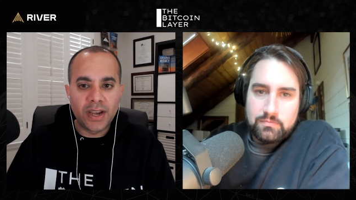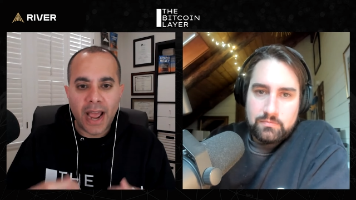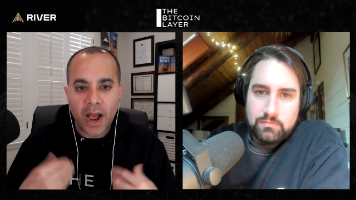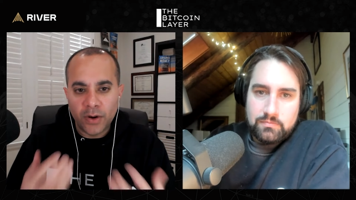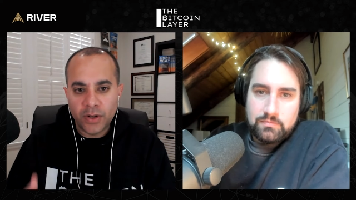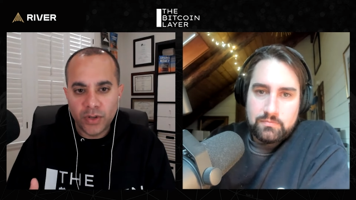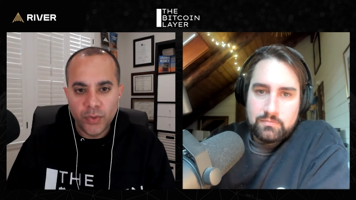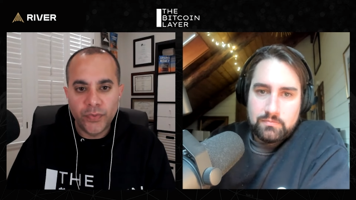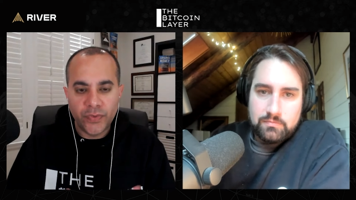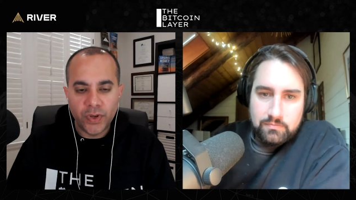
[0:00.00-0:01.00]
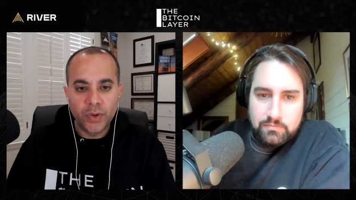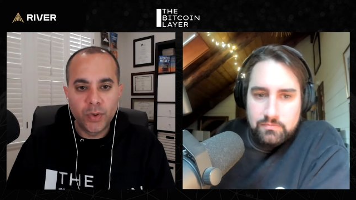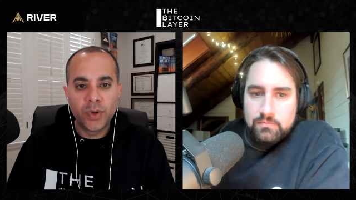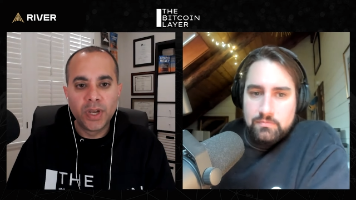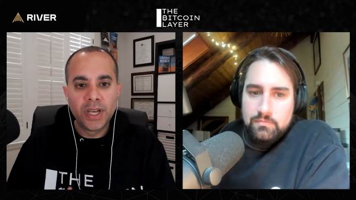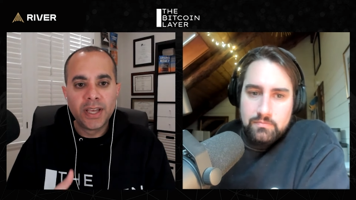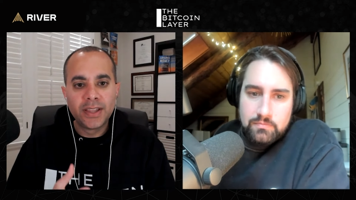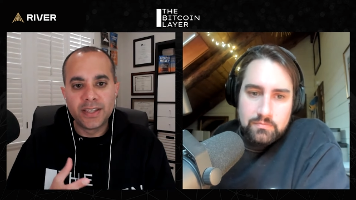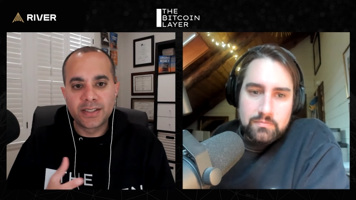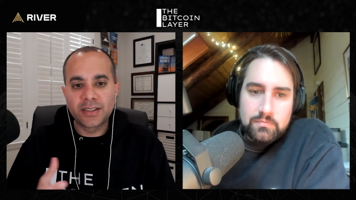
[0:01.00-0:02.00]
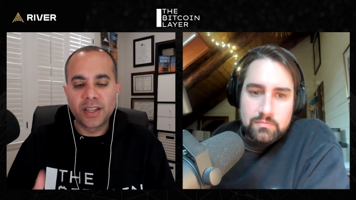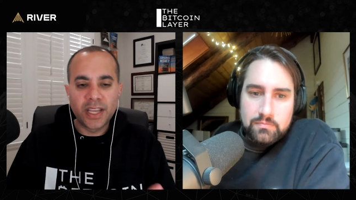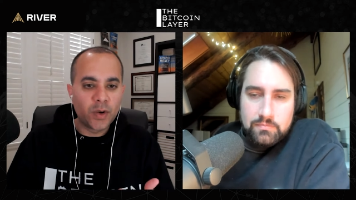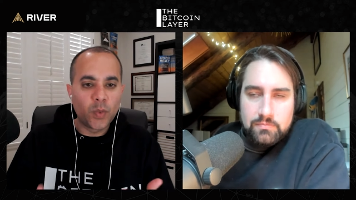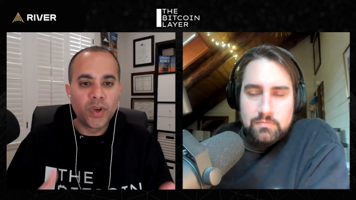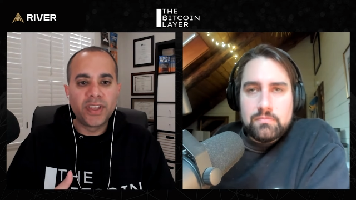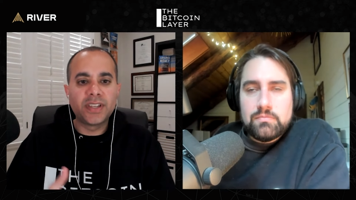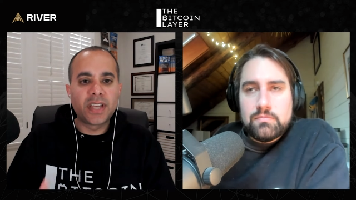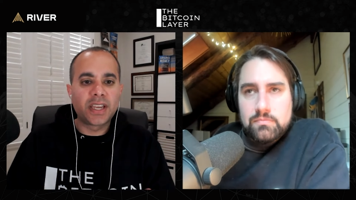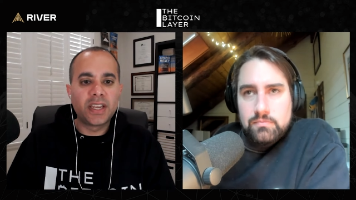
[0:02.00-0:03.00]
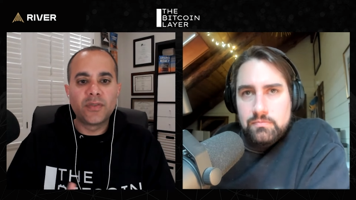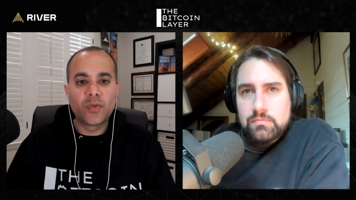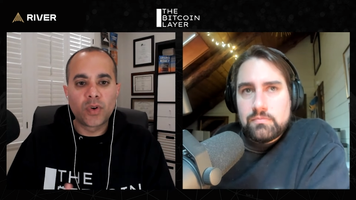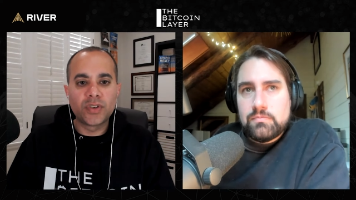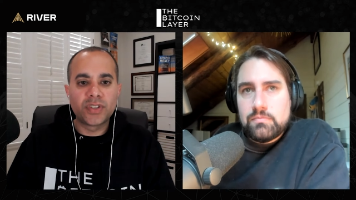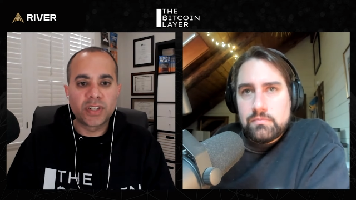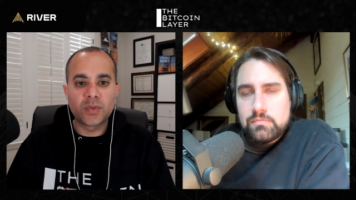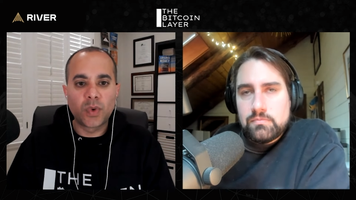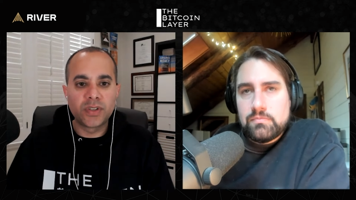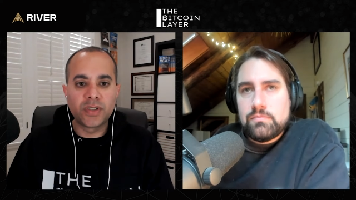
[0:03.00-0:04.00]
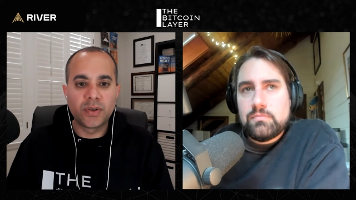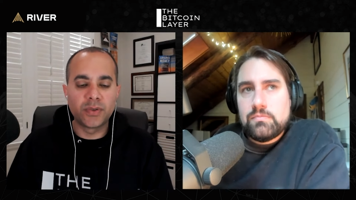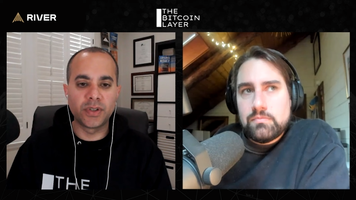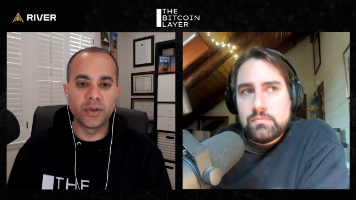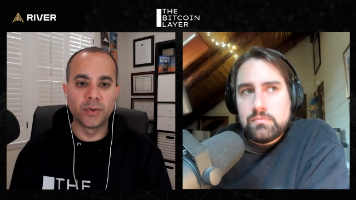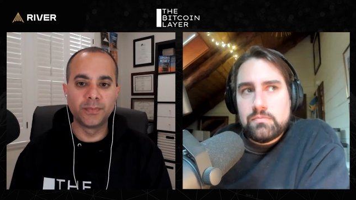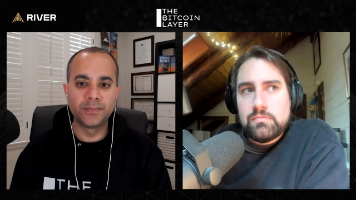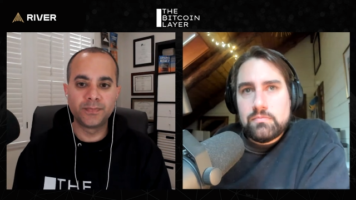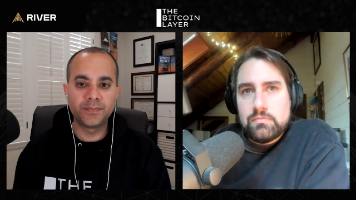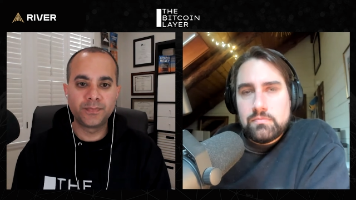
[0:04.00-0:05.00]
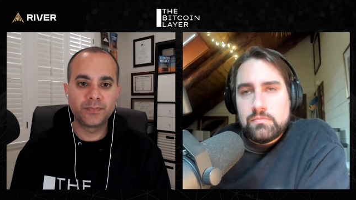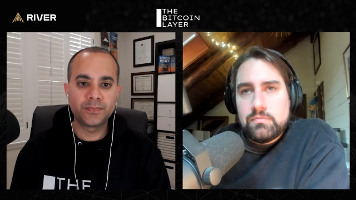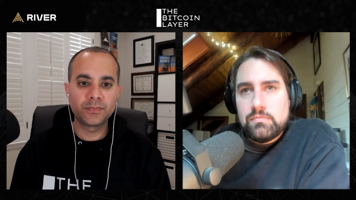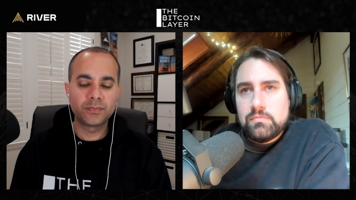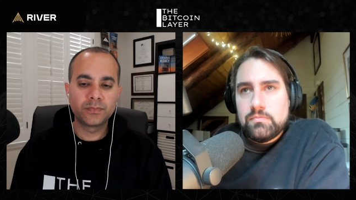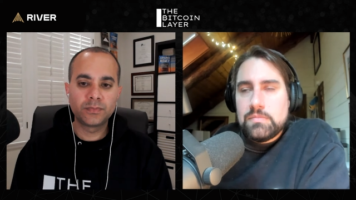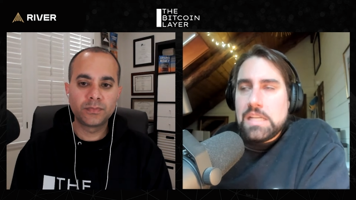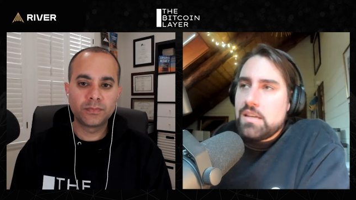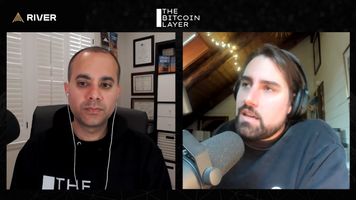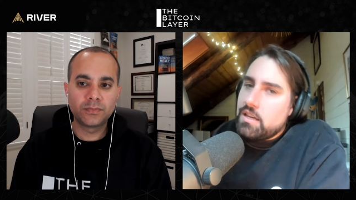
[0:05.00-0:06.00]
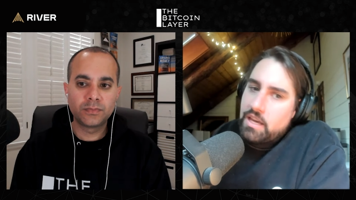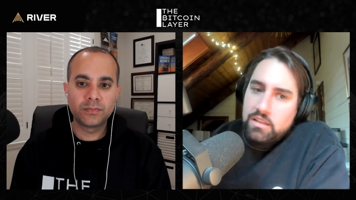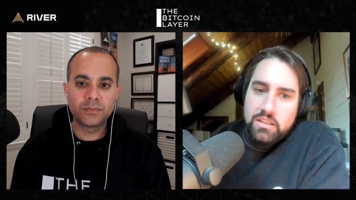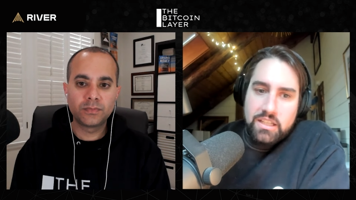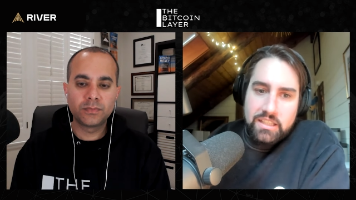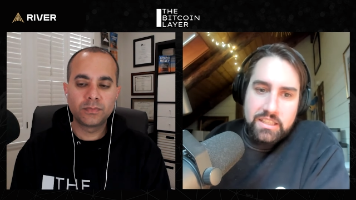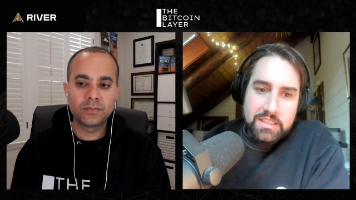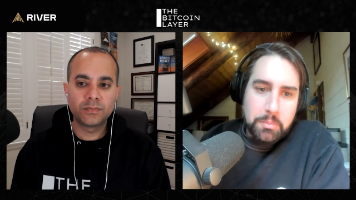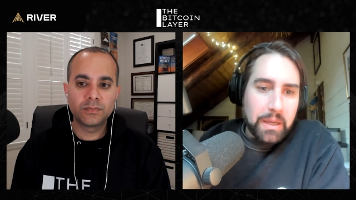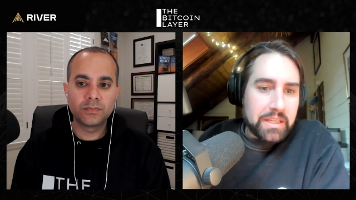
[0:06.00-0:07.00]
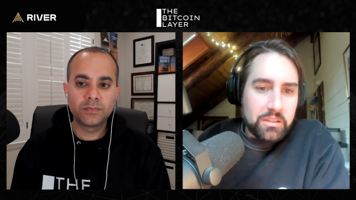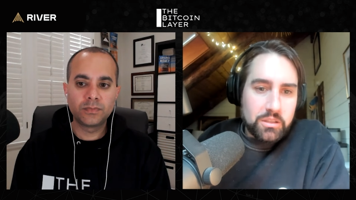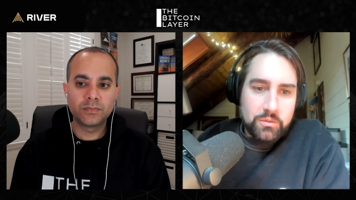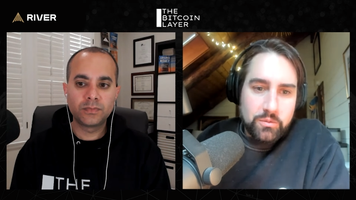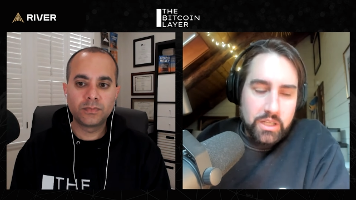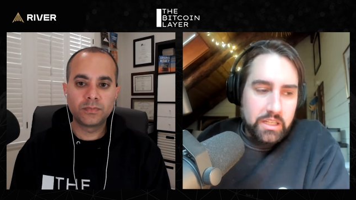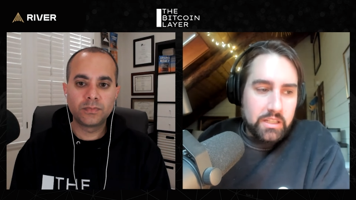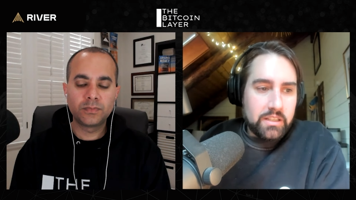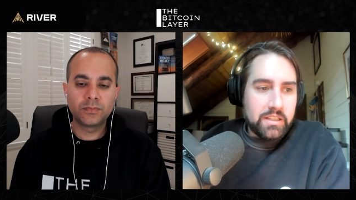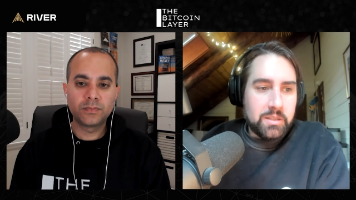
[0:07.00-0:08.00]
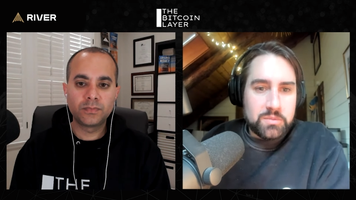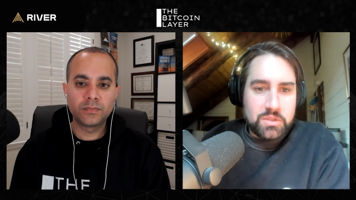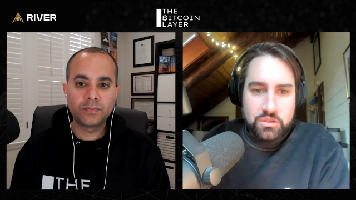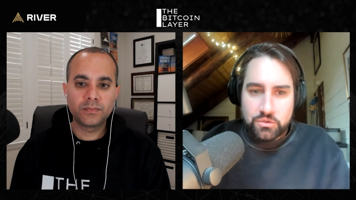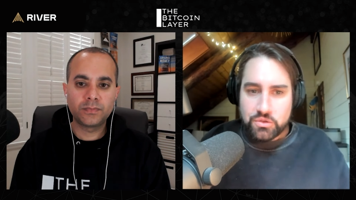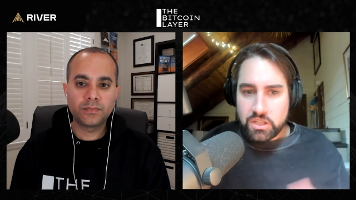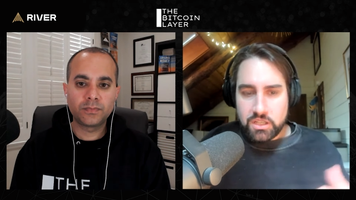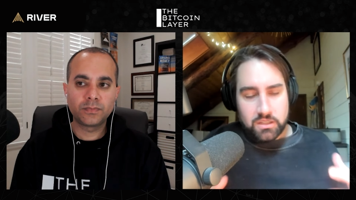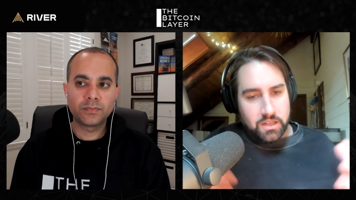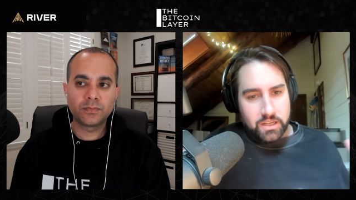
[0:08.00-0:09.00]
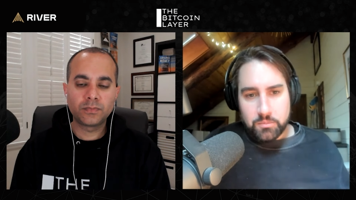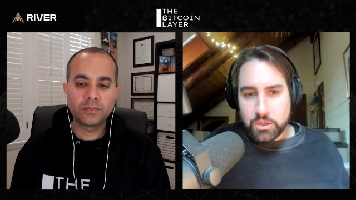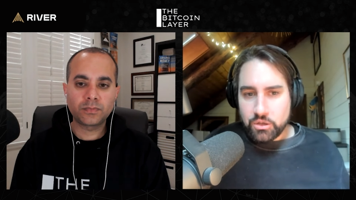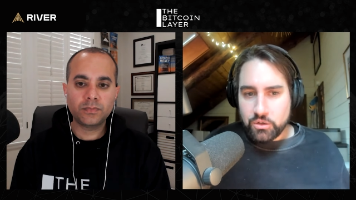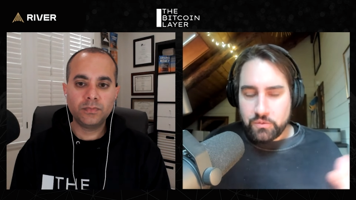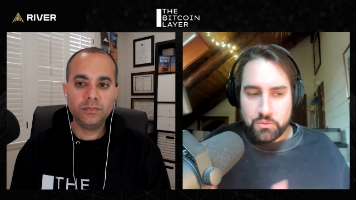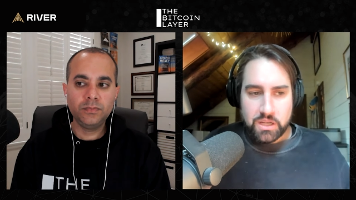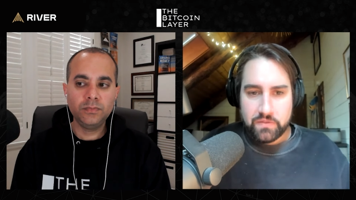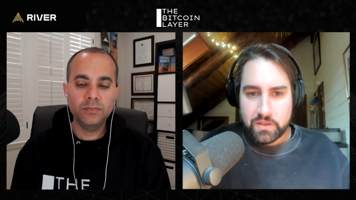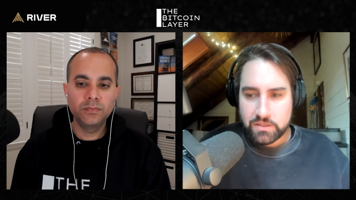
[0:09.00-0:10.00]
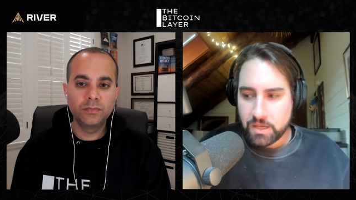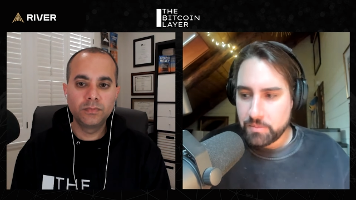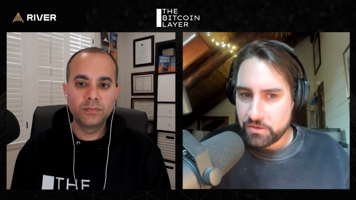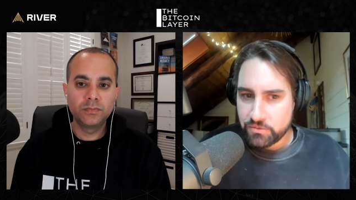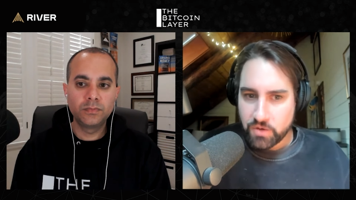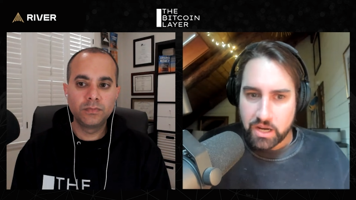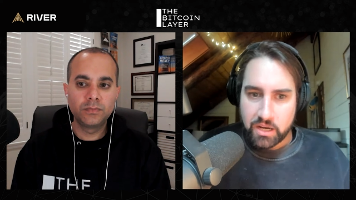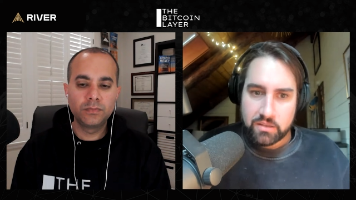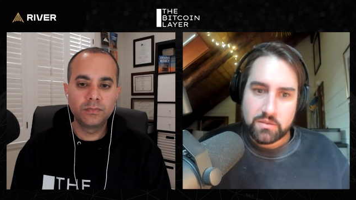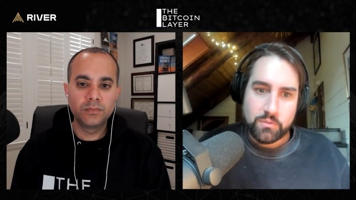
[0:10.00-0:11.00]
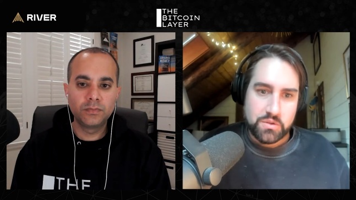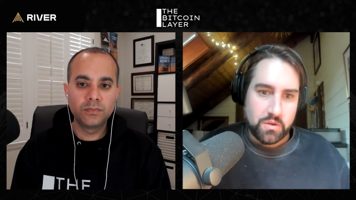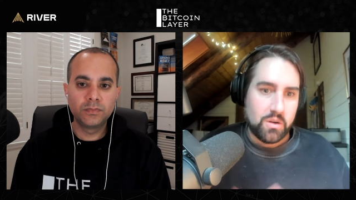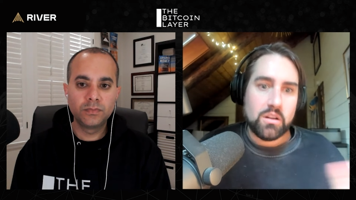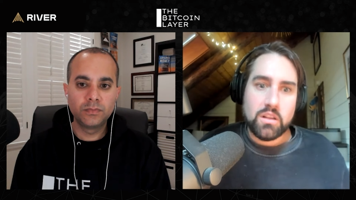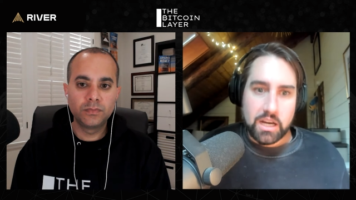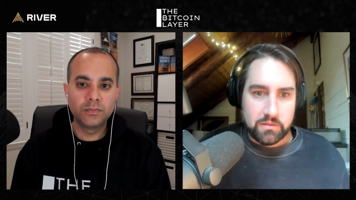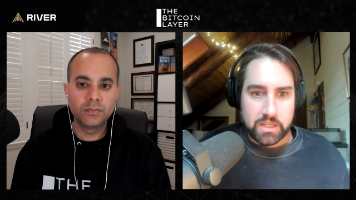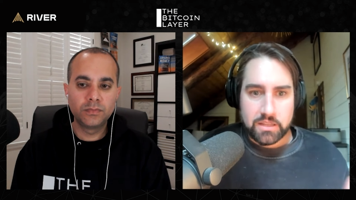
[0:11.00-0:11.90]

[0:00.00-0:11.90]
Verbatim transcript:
Speaker 1: and how do you view this link with executive order 6102
Speaker 2: yeah, look, I think it's speculative, right? Um, Satoshi Nakamoto, if you kind of examine his writings, of which there are a lot, right?